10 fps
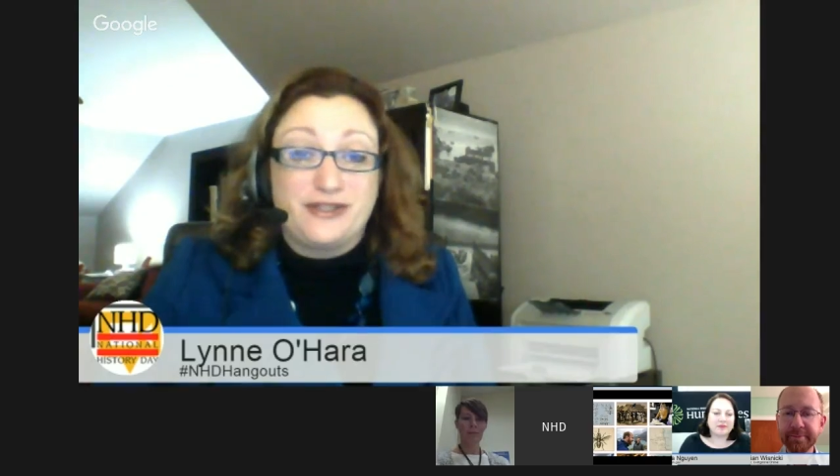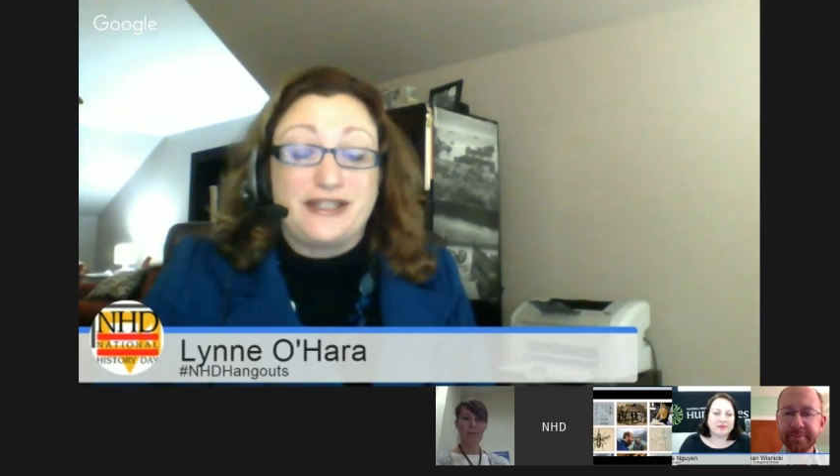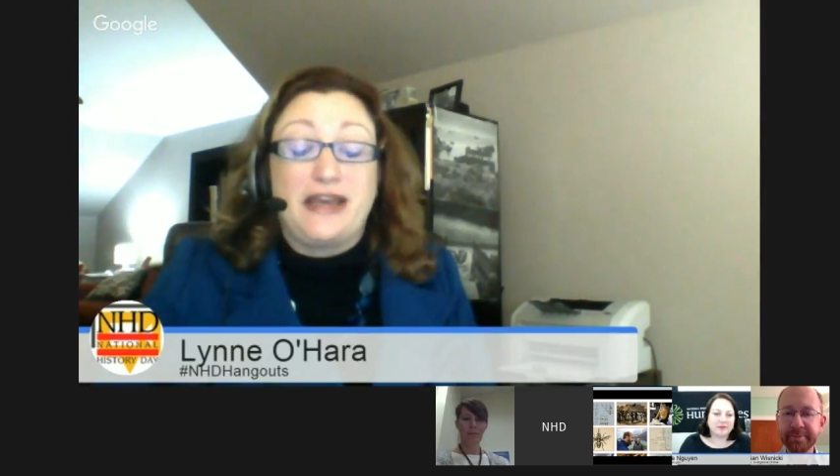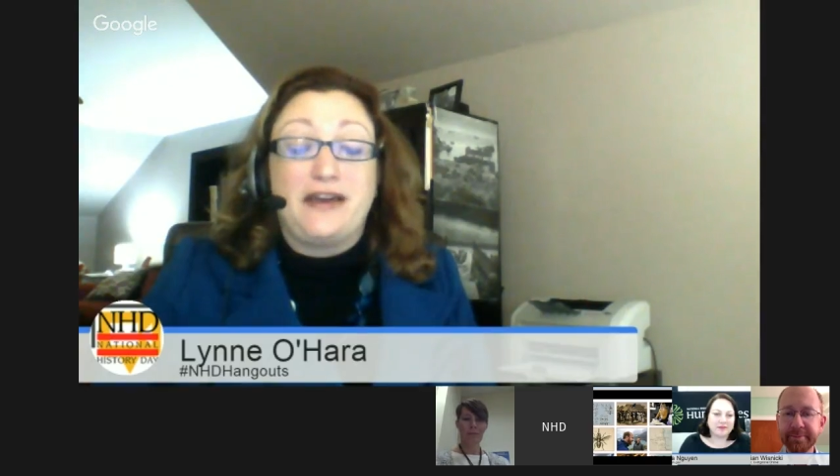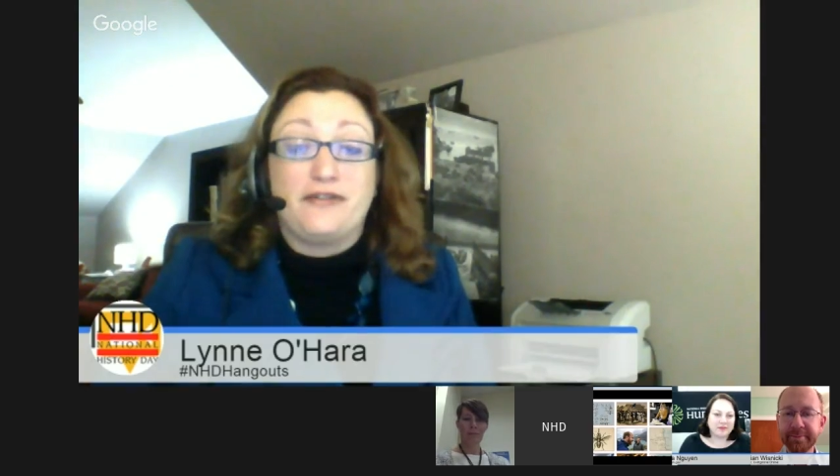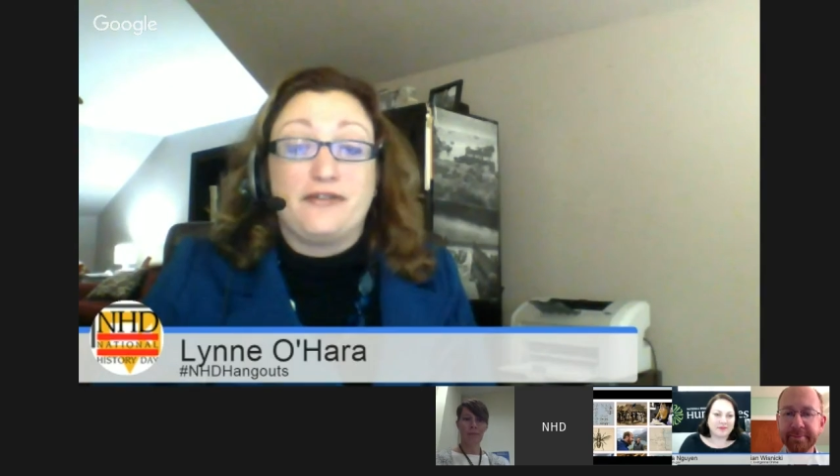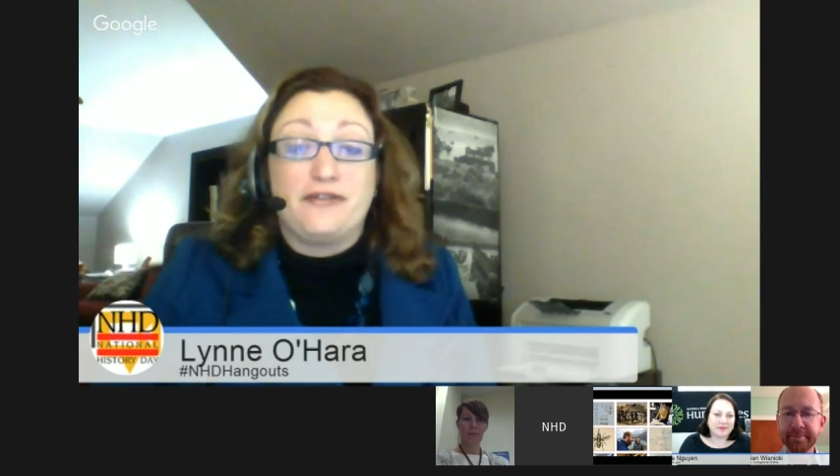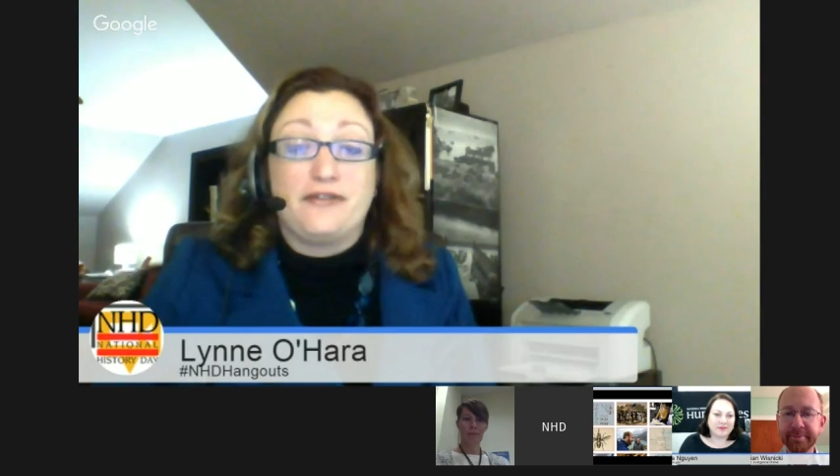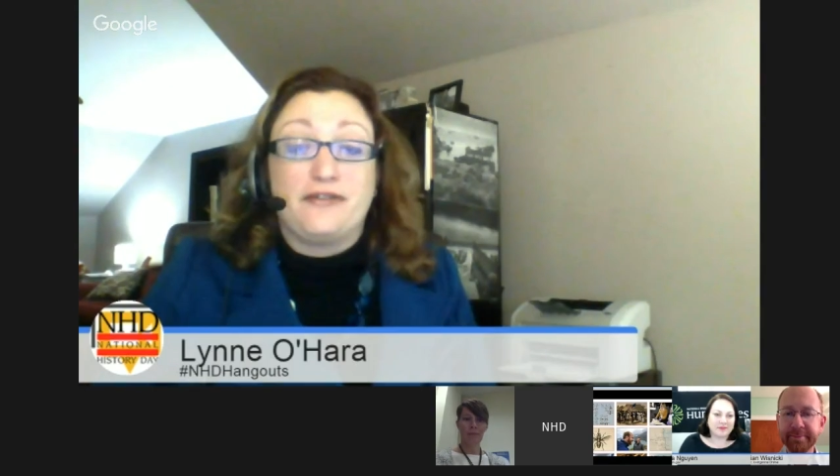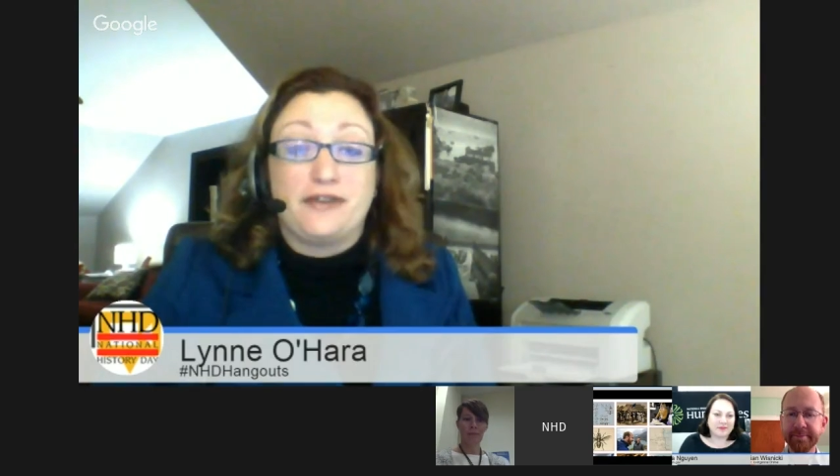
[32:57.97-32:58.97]
I said every
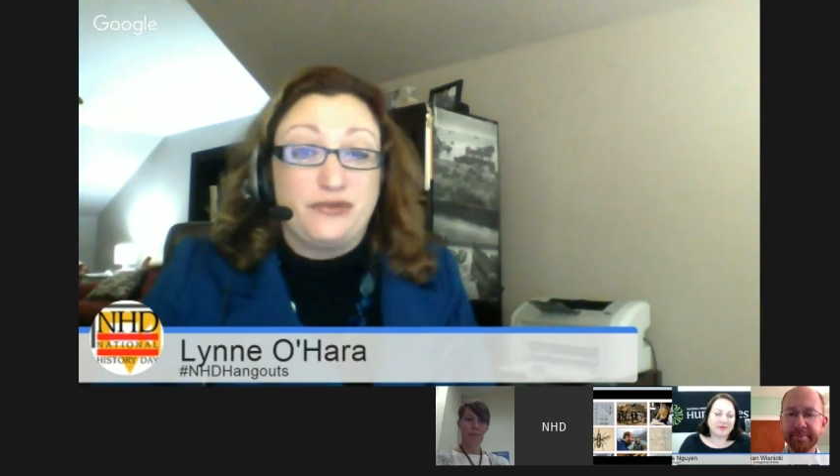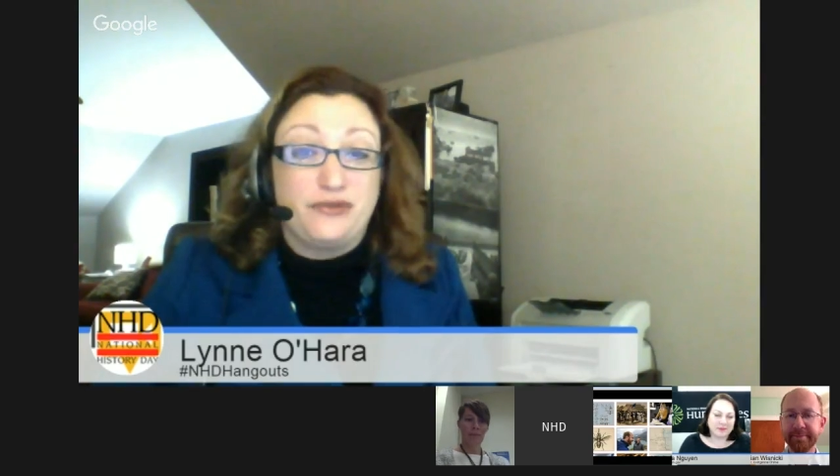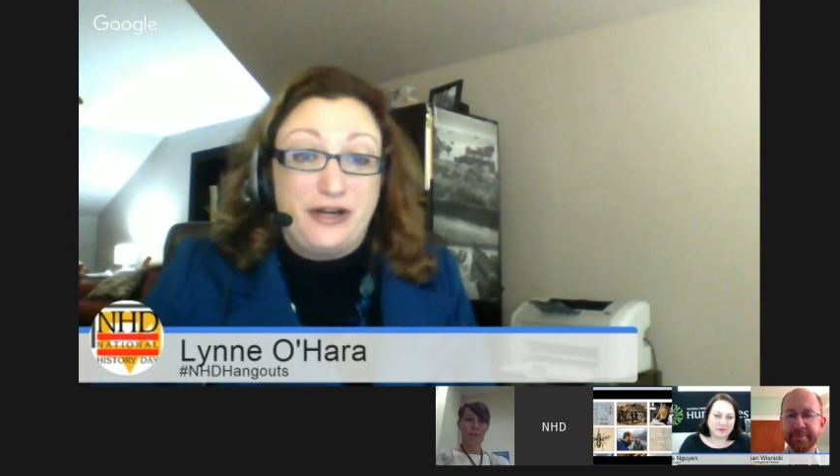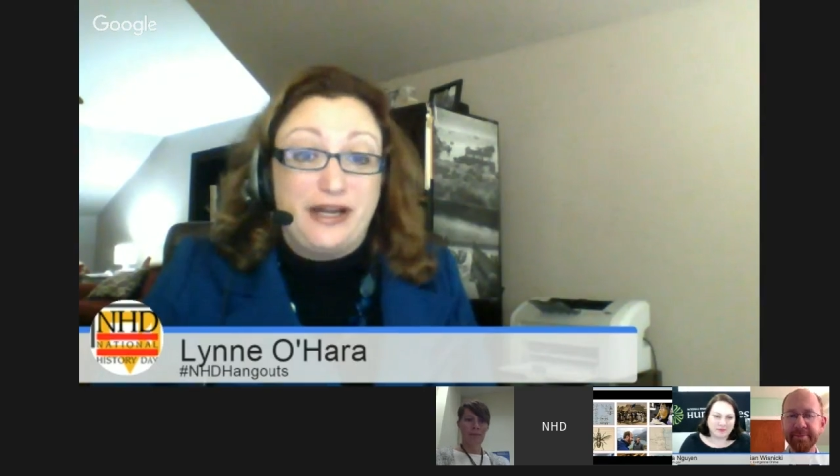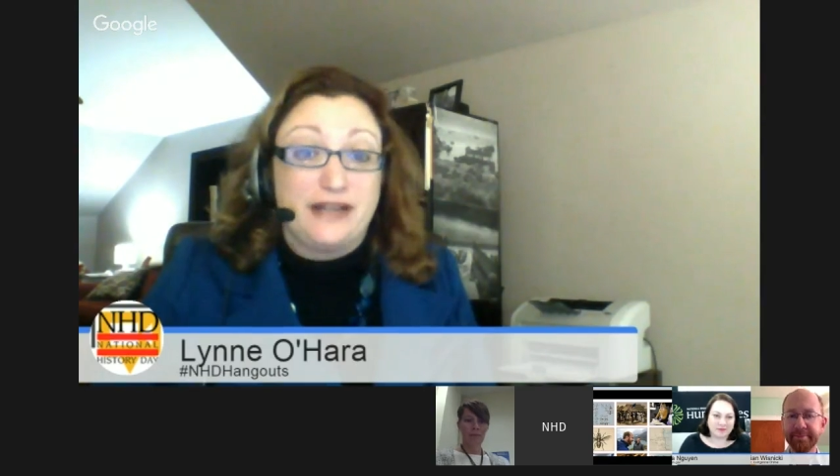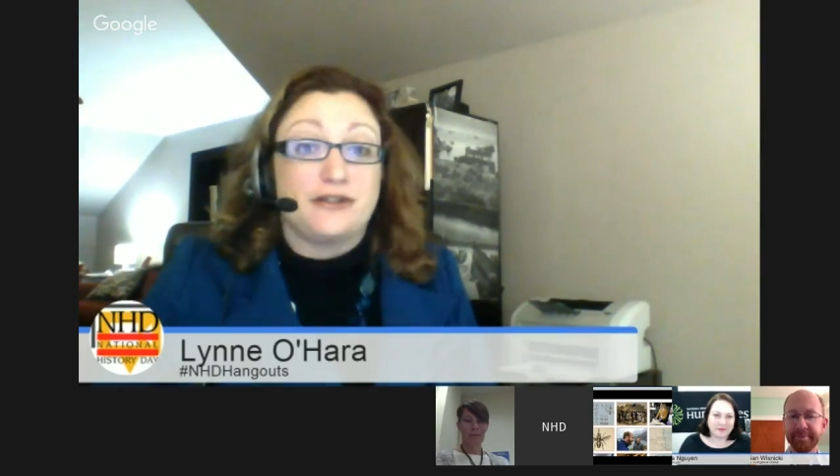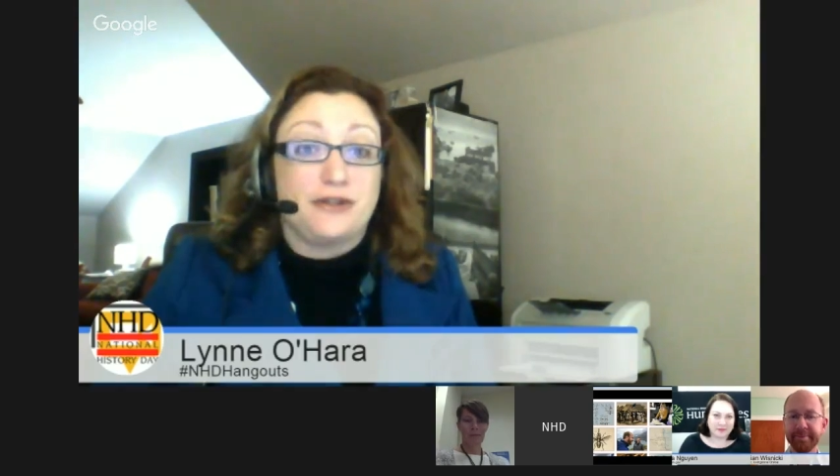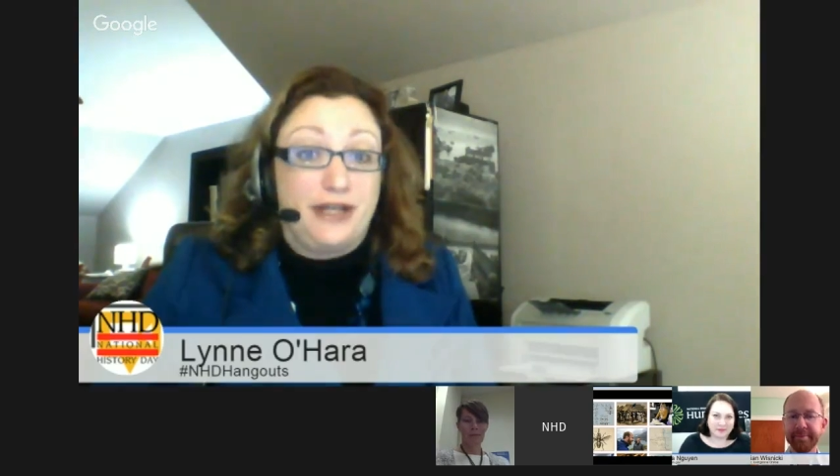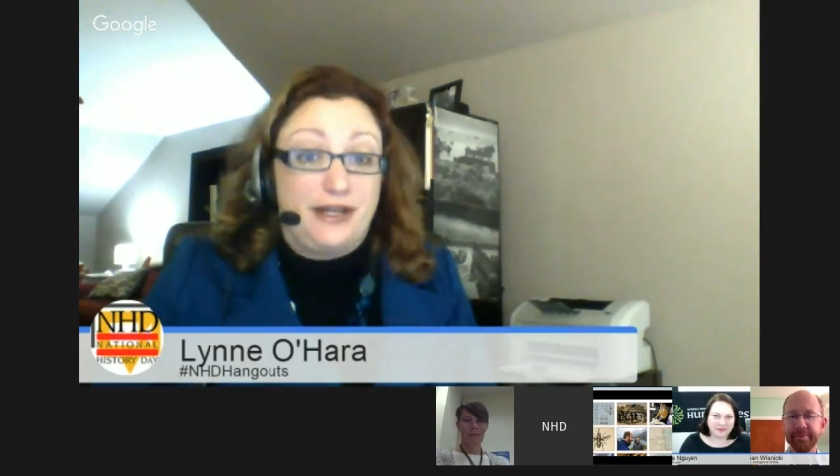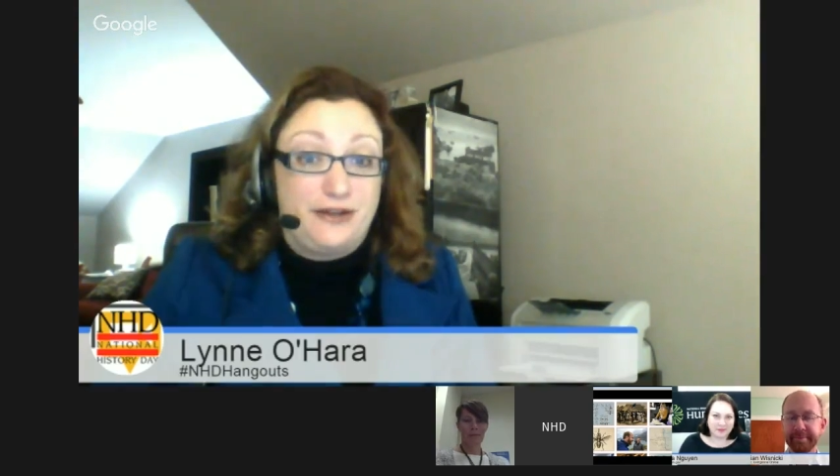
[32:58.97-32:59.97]
good writer
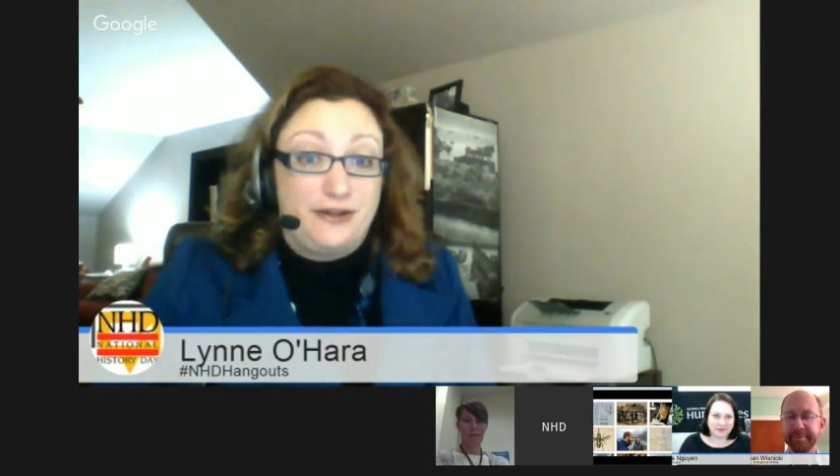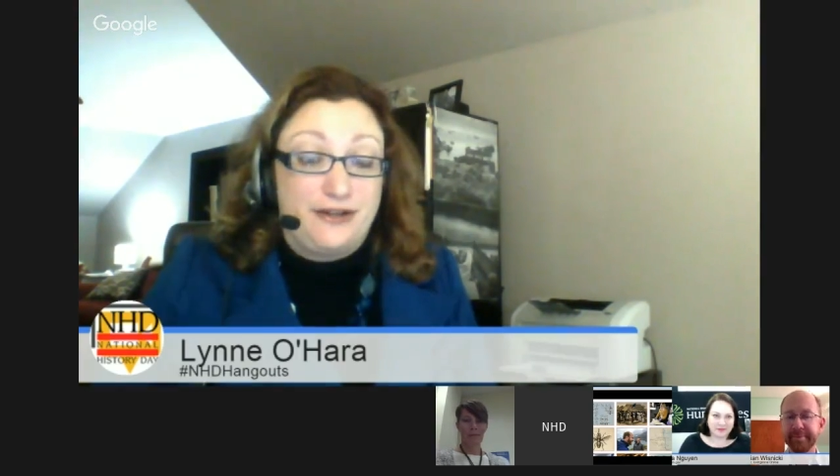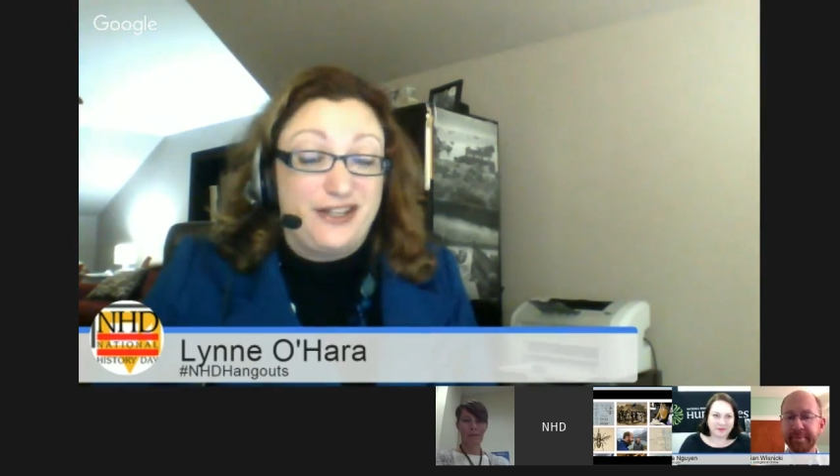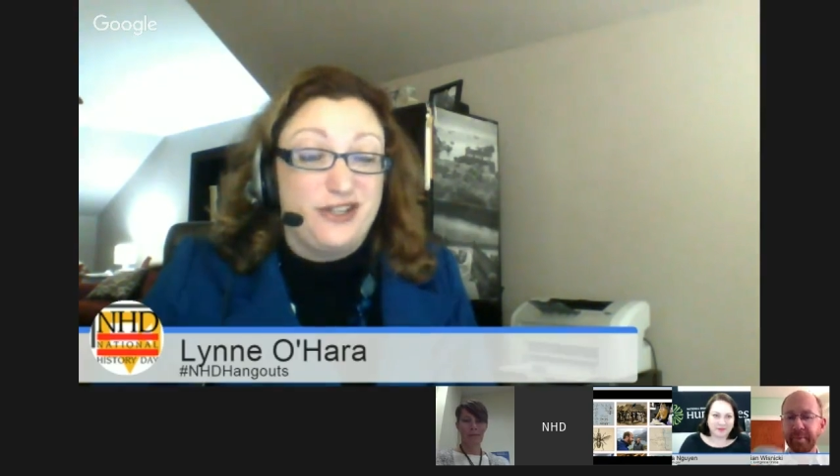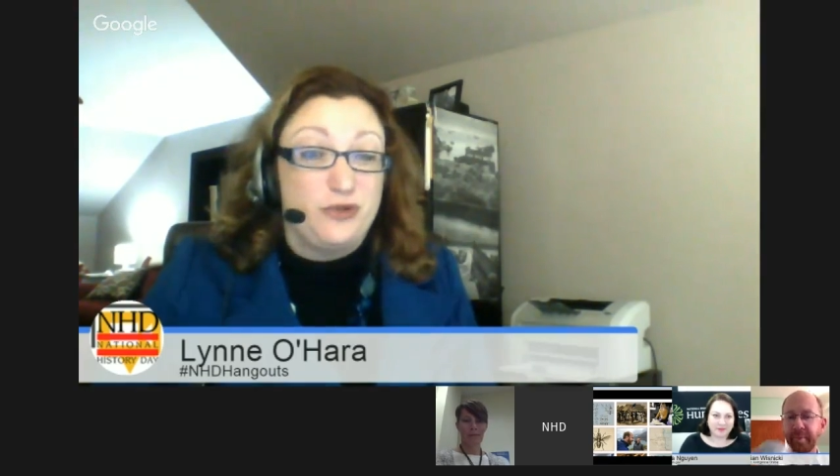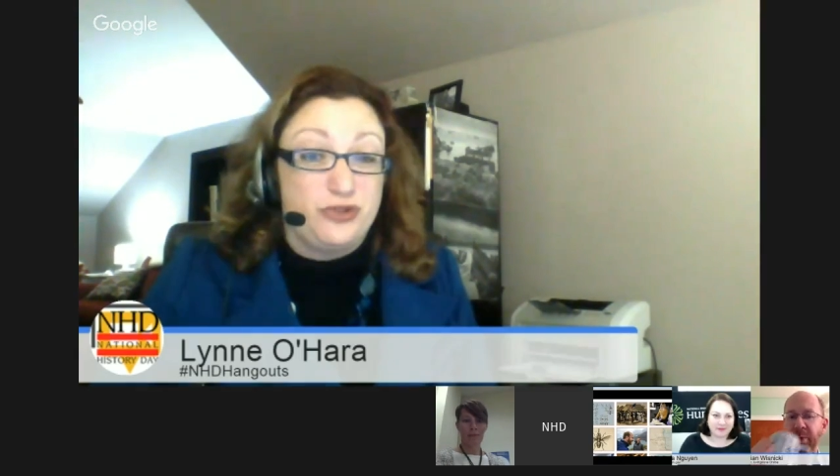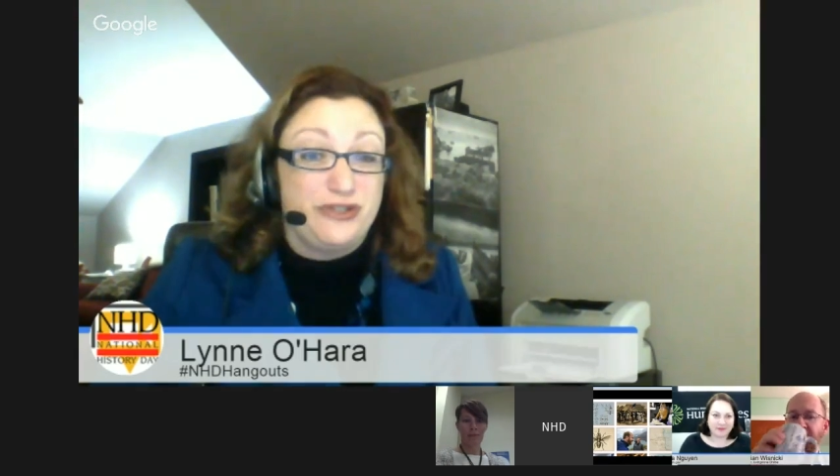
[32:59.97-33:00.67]
has a good editor,